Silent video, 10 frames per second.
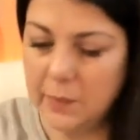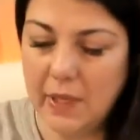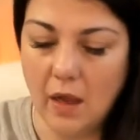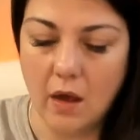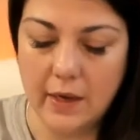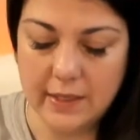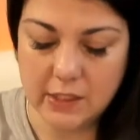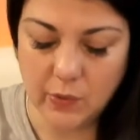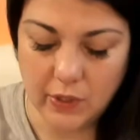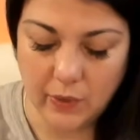be
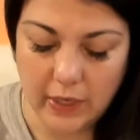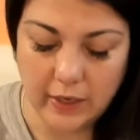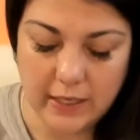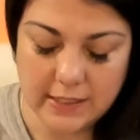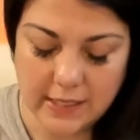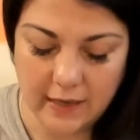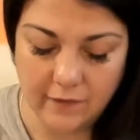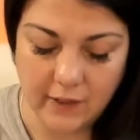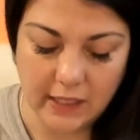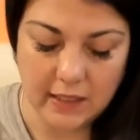honest with you, Aries, I
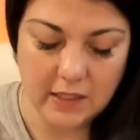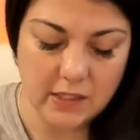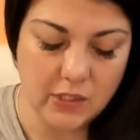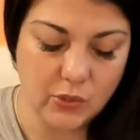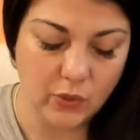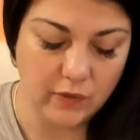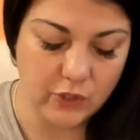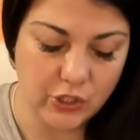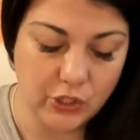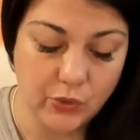feel like this is sort of
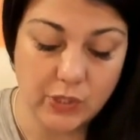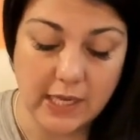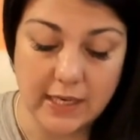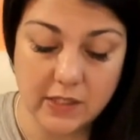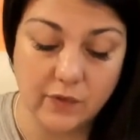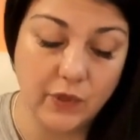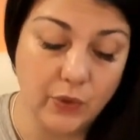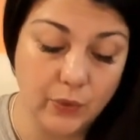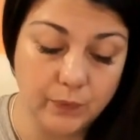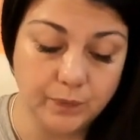just two sides of
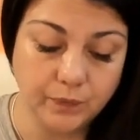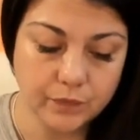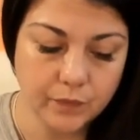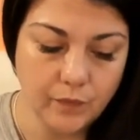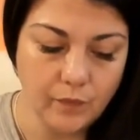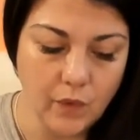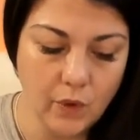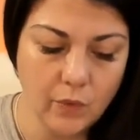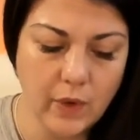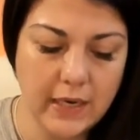you
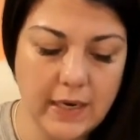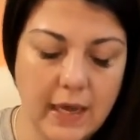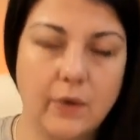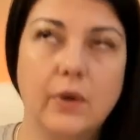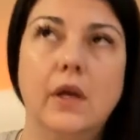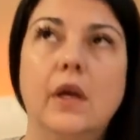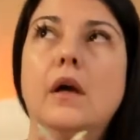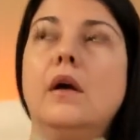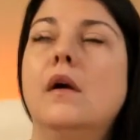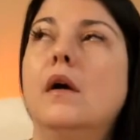right now.
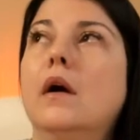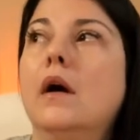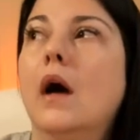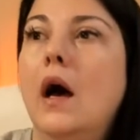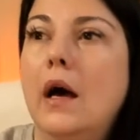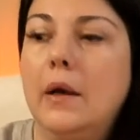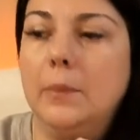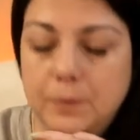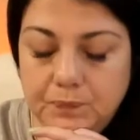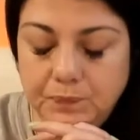
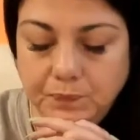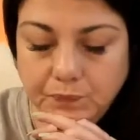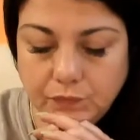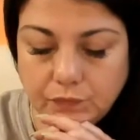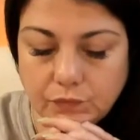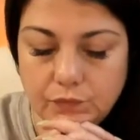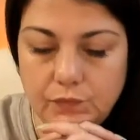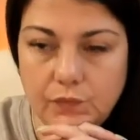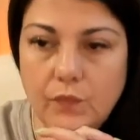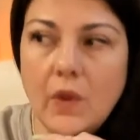
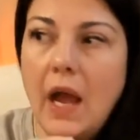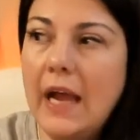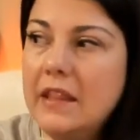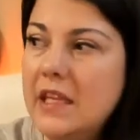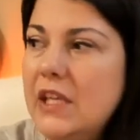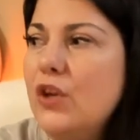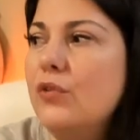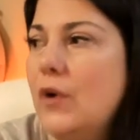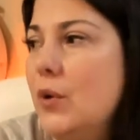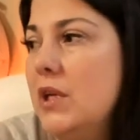I think your
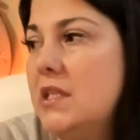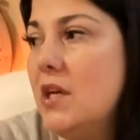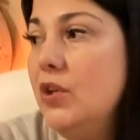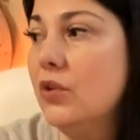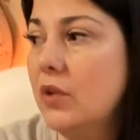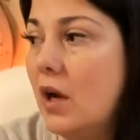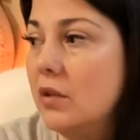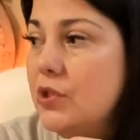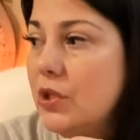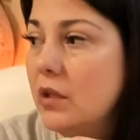focus on your
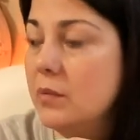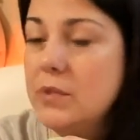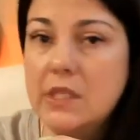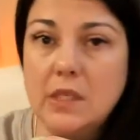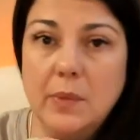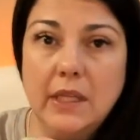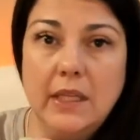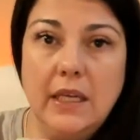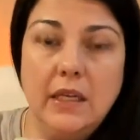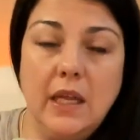long-term
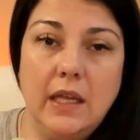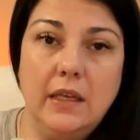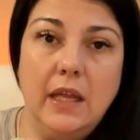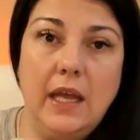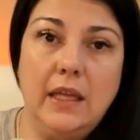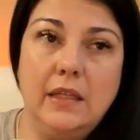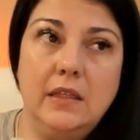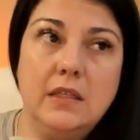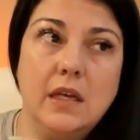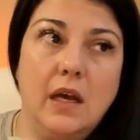stability
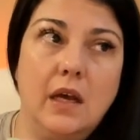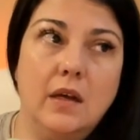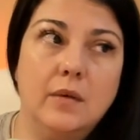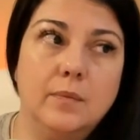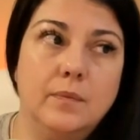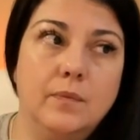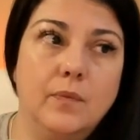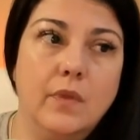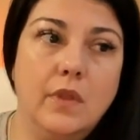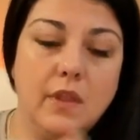and
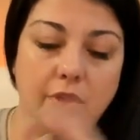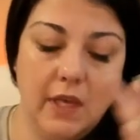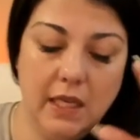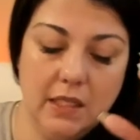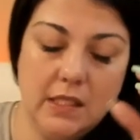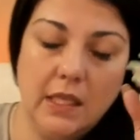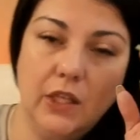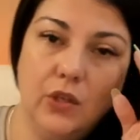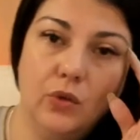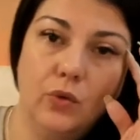the things that
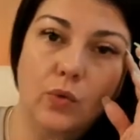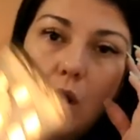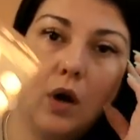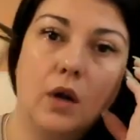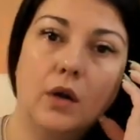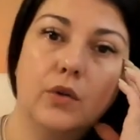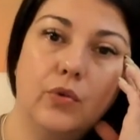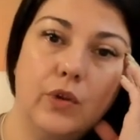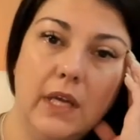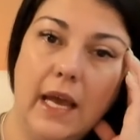you are
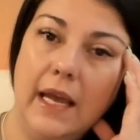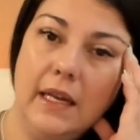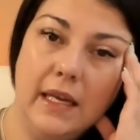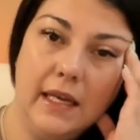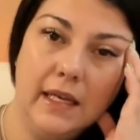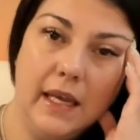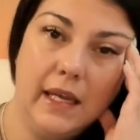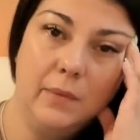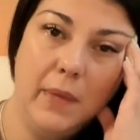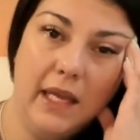creating
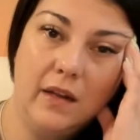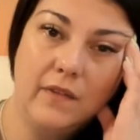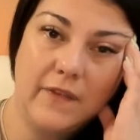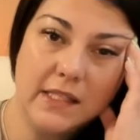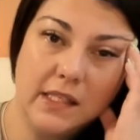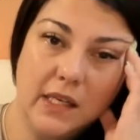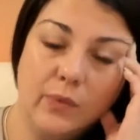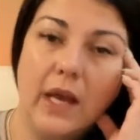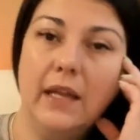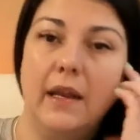and manifesting
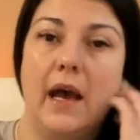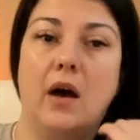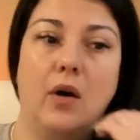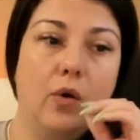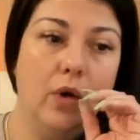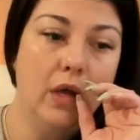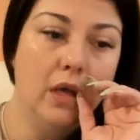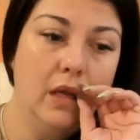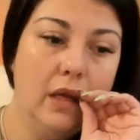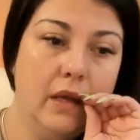right now
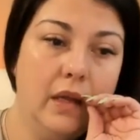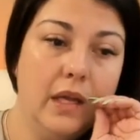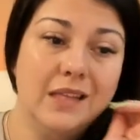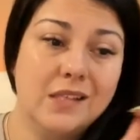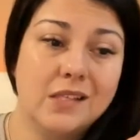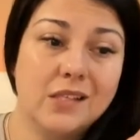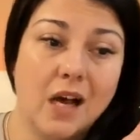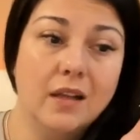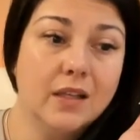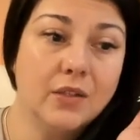is a
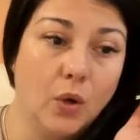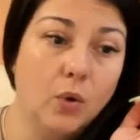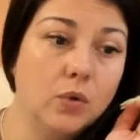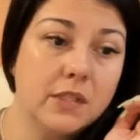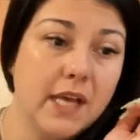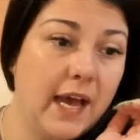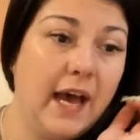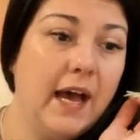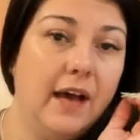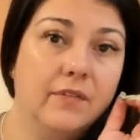solid goal to
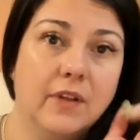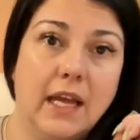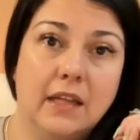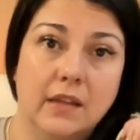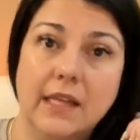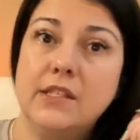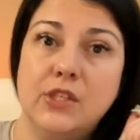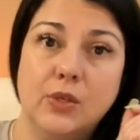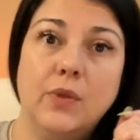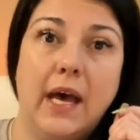have. Like, let's
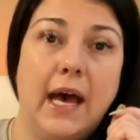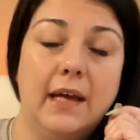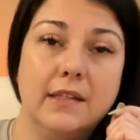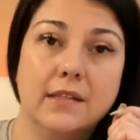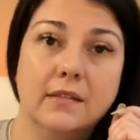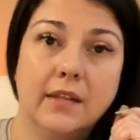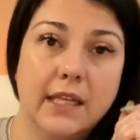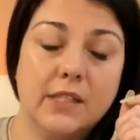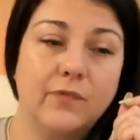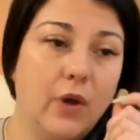do that.
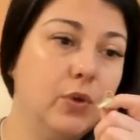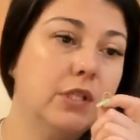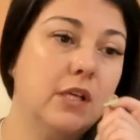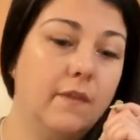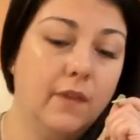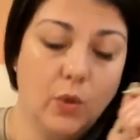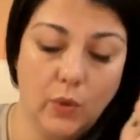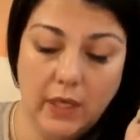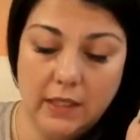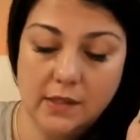Let's focus on the
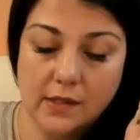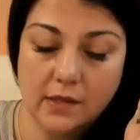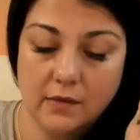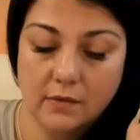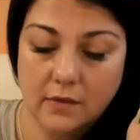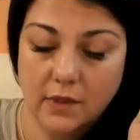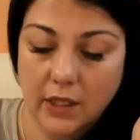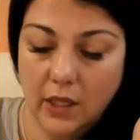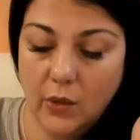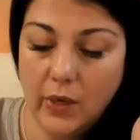coins.
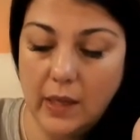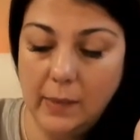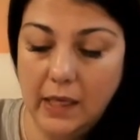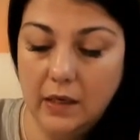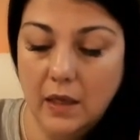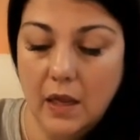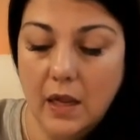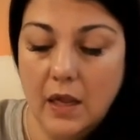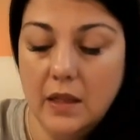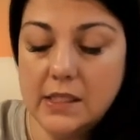You know what I mean?
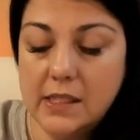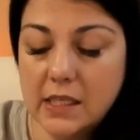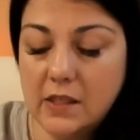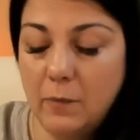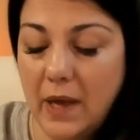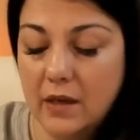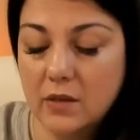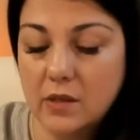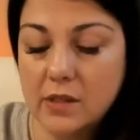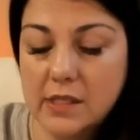The Six of Pentacles